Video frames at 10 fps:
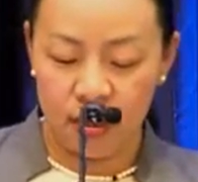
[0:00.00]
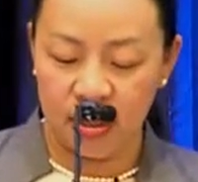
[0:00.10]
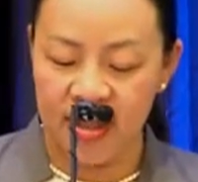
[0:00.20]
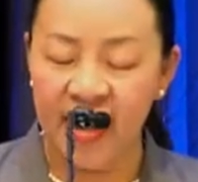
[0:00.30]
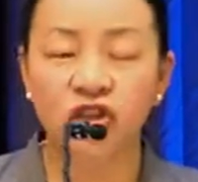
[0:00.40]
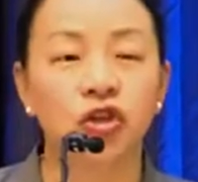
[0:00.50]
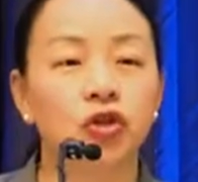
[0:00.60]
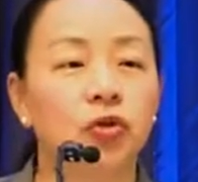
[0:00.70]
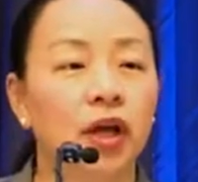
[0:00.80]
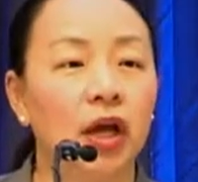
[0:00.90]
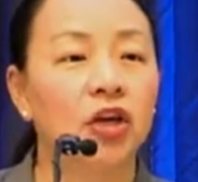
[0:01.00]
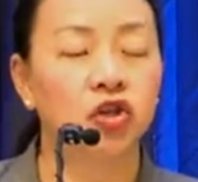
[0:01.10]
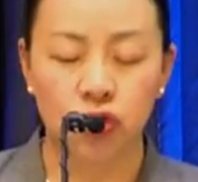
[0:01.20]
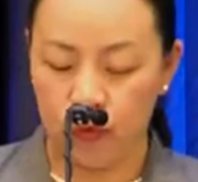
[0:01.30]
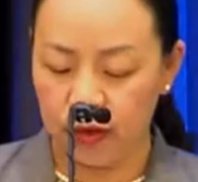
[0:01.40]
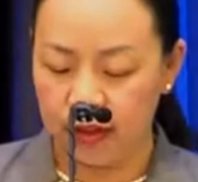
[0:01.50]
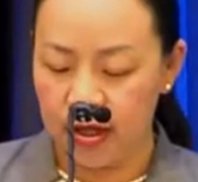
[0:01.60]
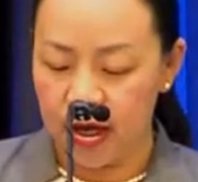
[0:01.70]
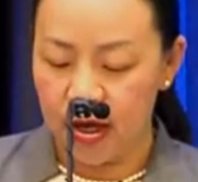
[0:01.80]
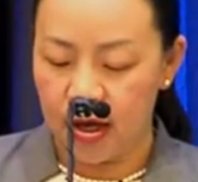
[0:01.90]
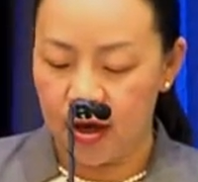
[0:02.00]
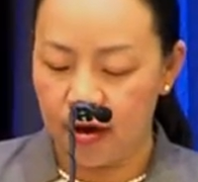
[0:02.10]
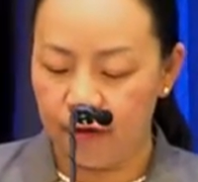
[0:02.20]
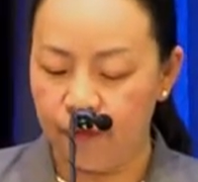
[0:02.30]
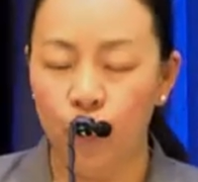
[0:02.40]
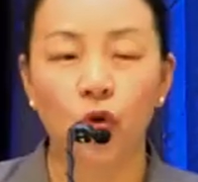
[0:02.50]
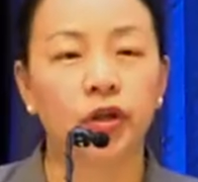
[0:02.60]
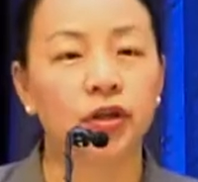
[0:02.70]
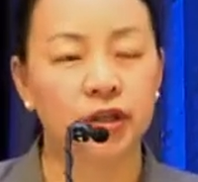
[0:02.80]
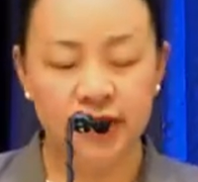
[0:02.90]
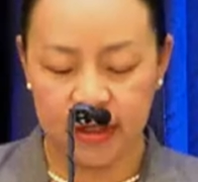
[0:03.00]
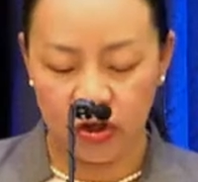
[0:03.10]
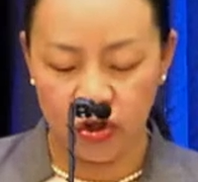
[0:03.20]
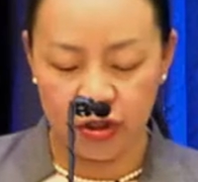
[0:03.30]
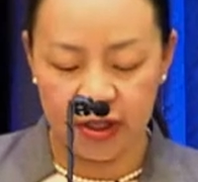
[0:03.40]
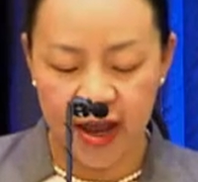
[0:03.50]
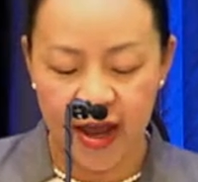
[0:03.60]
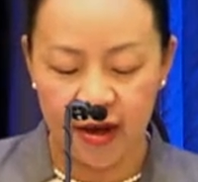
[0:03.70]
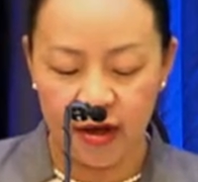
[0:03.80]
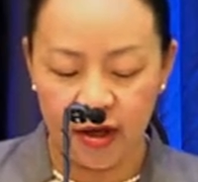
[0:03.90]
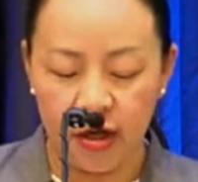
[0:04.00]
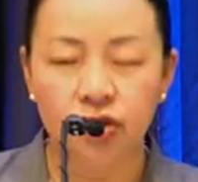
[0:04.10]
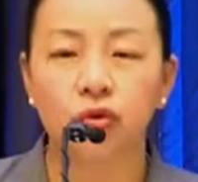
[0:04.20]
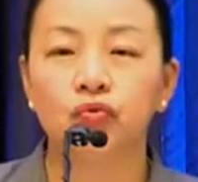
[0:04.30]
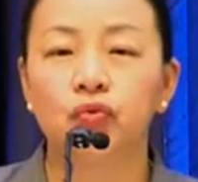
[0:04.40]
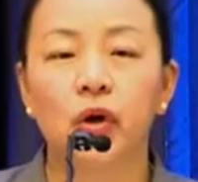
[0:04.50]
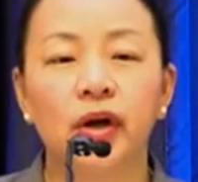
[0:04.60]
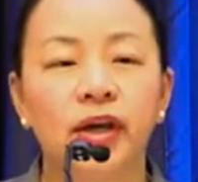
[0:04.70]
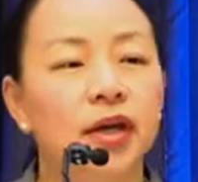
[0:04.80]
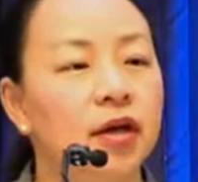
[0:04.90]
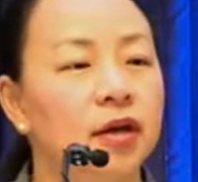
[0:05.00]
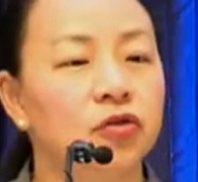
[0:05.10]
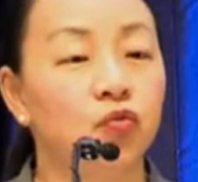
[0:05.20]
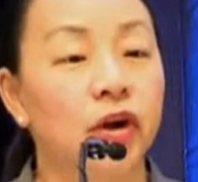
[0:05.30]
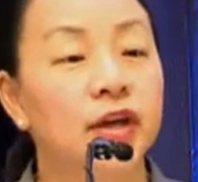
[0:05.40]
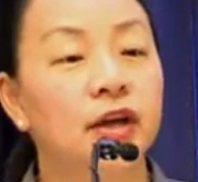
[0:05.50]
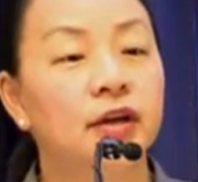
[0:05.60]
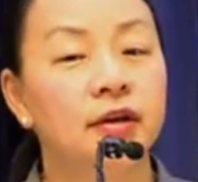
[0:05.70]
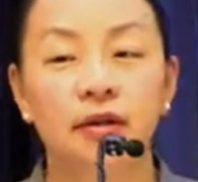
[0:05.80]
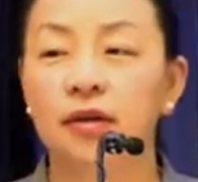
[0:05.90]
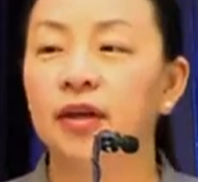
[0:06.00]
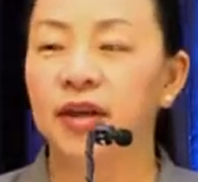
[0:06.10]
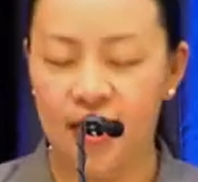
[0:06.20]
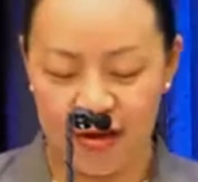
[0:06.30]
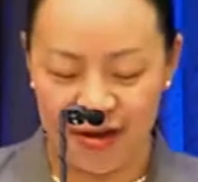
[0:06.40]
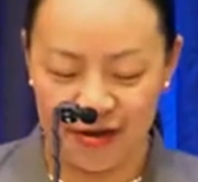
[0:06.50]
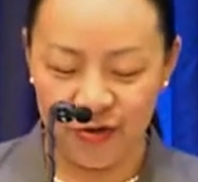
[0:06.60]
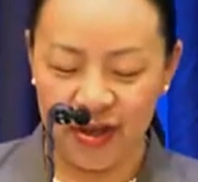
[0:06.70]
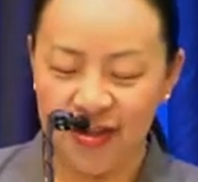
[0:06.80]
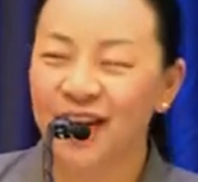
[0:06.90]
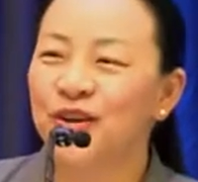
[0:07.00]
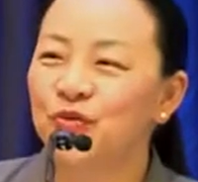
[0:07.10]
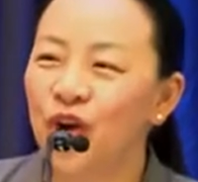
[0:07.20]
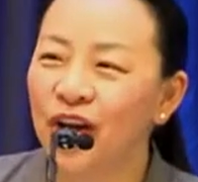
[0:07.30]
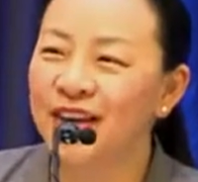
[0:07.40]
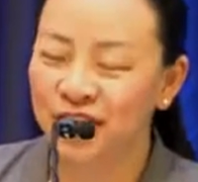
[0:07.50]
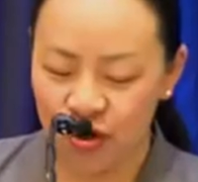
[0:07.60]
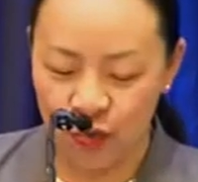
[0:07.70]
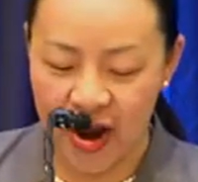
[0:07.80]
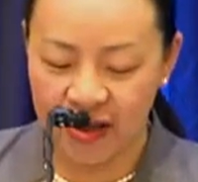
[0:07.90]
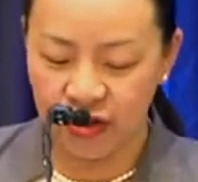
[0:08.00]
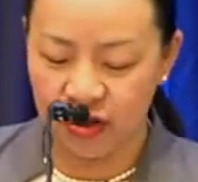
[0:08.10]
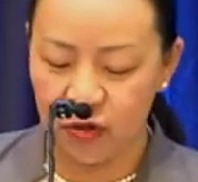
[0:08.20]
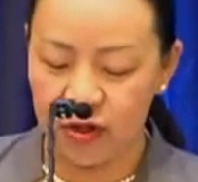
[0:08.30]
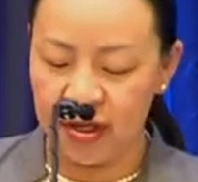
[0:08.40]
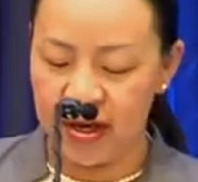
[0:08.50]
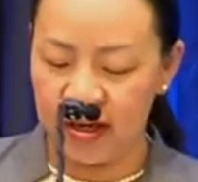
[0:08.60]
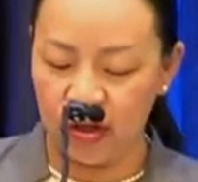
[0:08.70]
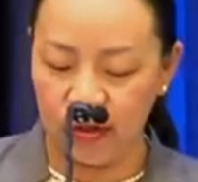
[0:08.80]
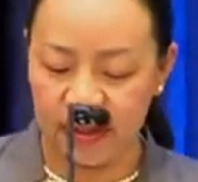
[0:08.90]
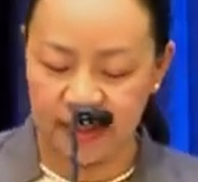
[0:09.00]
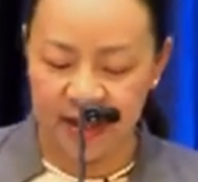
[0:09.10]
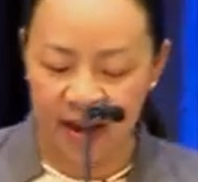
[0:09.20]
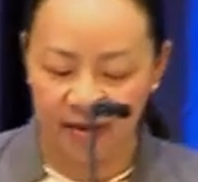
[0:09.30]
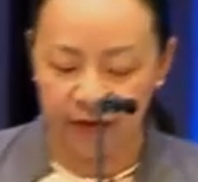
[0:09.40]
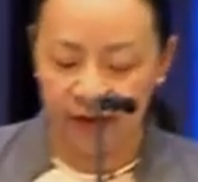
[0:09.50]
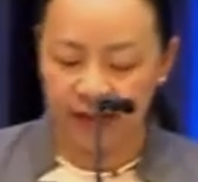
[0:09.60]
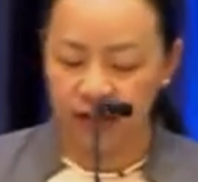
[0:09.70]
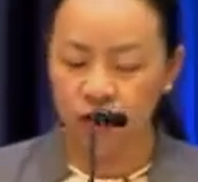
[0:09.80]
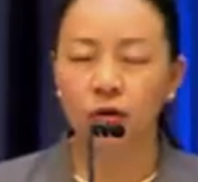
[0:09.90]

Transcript: connection to the issues for the discussion today. So Roy, is Roy here? Yeah, great. Roy is a graduate student here at UC Davis. He's